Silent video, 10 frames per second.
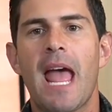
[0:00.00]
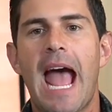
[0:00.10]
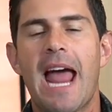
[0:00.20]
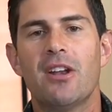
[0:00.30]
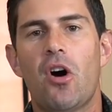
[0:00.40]

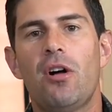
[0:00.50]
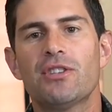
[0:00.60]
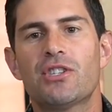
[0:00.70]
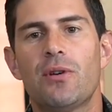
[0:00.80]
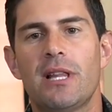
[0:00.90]
And it
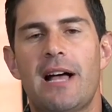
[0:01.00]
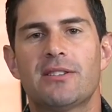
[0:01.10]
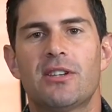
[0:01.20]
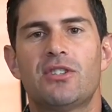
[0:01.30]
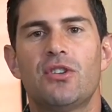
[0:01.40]
also
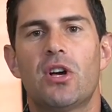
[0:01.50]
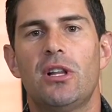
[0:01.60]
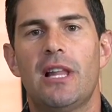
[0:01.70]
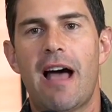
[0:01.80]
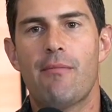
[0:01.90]
allows us to
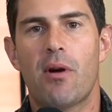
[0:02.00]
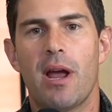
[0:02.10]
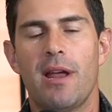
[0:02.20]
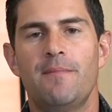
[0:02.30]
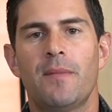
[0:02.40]

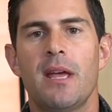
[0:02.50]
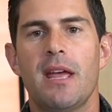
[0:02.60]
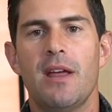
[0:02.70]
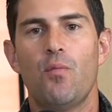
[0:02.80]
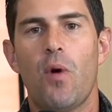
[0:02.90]
collaborate
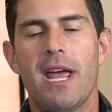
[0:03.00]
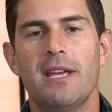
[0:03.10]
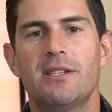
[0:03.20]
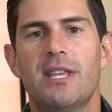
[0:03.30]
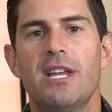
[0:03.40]
in
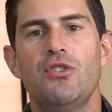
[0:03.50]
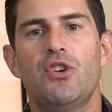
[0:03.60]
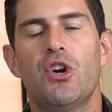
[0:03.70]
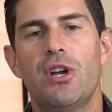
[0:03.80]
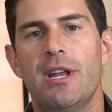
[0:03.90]
ways that you
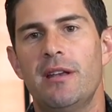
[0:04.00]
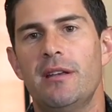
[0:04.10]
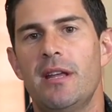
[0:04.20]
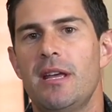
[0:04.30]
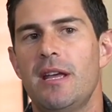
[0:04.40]
couldn't
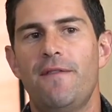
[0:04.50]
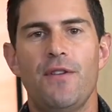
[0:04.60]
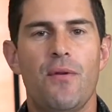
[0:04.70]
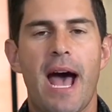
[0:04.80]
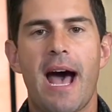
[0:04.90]
if
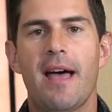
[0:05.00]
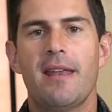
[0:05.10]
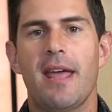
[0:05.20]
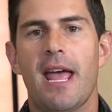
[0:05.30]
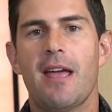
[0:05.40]
you had
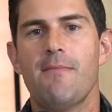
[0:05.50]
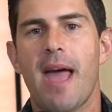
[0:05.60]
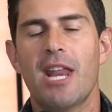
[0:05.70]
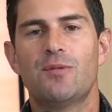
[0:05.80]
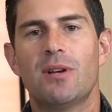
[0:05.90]
a
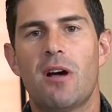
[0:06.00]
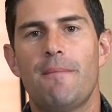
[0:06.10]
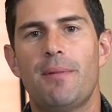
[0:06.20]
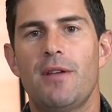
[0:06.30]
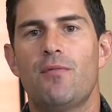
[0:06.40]
management
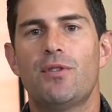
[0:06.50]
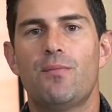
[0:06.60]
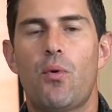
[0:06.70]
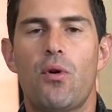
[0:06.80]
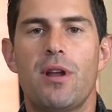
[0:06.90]
company
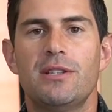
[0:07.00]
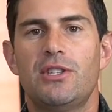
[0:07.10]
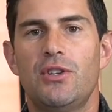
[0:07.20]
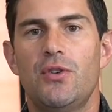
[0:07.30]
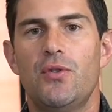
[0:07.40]
reporting
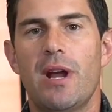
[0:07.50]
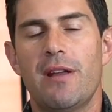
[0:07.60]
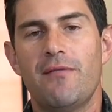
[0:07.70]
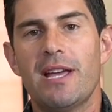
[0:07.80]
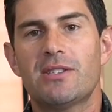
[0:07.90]
to an
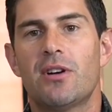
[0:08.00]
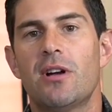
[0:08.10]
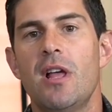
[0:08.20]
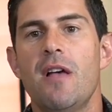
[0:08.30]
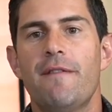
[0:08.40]
investor.
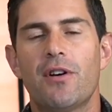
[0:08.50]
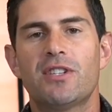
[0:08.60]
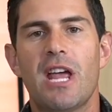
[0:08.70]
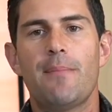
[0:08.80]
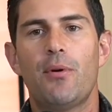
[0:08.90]
For
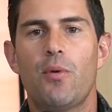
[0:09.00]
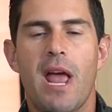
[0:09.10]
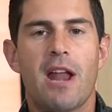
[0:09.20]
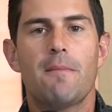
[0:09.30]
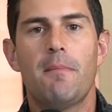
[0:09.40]
example, we
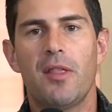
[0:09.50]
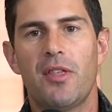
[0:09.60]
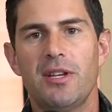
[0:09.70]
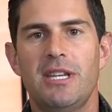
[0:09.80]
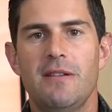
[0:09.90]
had our
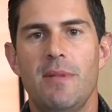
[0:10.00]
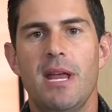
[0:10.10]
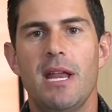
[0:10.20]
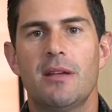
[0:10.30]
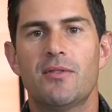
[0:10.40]
monthly team
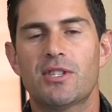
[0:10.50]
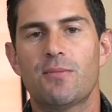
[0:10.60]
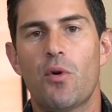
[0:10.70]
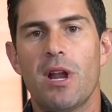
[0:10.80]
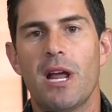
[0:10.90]
meeting this
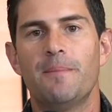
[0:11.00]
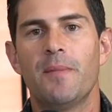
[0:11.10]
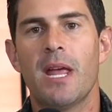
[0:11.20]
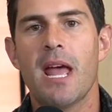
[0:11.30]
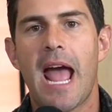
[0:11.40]
morning,
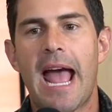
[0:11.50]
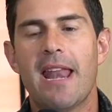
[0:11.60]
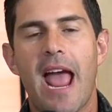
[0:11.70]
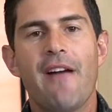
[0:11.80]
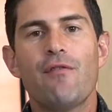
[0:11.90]
and
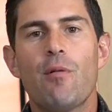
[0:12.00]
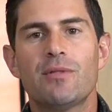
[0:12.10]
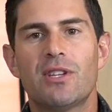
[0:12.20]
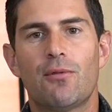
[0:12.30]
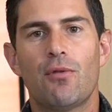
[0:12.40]
everyone
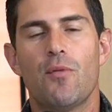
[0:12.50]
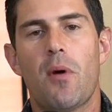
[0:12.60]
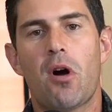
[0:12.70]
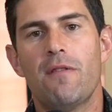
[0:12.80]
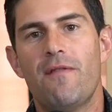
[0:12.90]
was in a room,
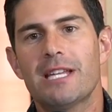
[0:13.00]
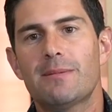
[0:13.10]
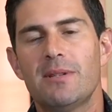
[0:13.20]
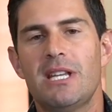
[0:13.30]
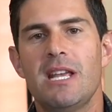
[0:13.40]
our
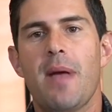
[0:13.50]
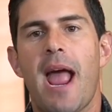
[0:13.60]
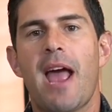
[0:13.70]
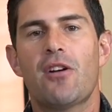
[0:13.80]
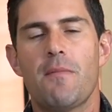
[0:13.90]
investment team
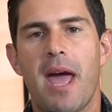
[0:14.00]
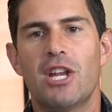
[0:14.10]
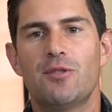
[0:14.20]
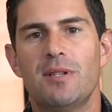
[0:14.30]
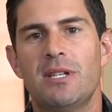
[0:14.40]
and our
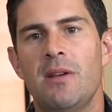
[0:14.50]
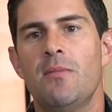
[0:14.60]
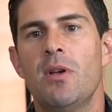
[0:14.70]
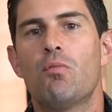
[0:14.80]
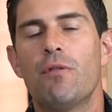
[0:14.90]
management team,
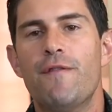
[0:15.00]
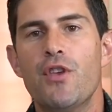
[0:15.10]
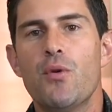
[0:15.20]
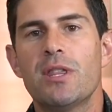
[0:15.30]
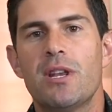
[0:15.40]

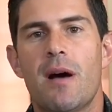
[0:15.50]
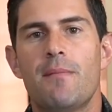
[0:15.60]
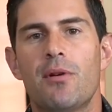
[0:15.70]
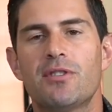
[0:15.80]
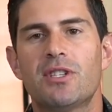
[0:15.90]
reviewing the
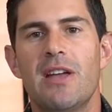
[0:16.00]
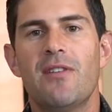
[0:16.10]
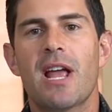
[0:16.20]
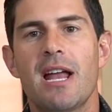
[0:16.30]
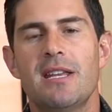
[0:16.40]
numbers,
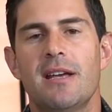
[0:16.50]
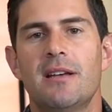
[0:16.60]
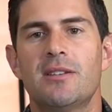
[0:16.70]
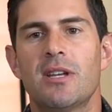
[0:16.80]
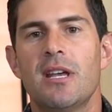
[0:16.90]
giving
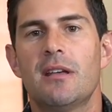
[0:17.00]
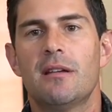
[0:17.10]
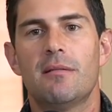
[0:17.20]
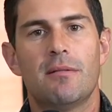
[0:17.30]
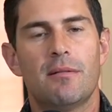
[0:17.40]
ideas,
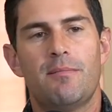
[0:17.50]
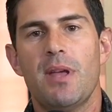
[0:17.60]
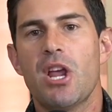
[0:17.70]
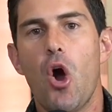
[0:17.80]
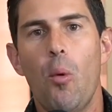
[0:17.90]

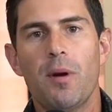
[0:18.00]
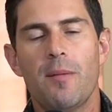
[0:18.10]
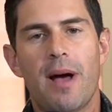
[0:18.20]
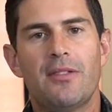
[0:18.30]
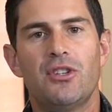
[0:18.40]
being open
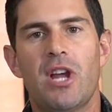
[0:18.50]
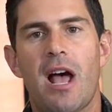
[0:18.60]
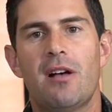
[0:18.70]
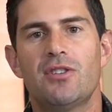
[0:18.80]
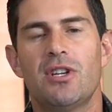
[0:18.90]
about the
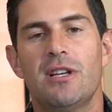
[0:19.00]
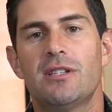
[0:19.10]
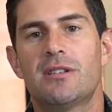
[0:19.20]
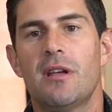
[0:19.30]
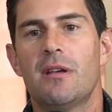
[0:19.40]

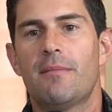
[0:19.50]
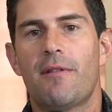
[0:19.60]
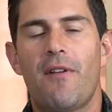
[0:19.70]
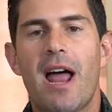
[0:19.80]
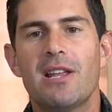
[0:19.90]
challenges,
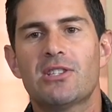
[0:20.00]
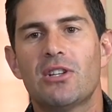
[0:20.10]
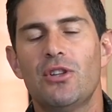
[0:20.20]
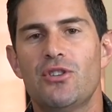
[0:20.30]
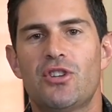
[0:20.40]
providing
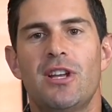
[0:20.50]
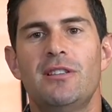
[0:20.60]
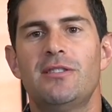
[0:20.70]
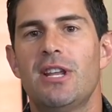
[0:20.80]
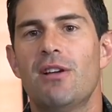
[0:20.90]

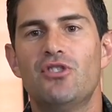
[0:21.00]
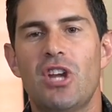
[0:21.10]
solutions.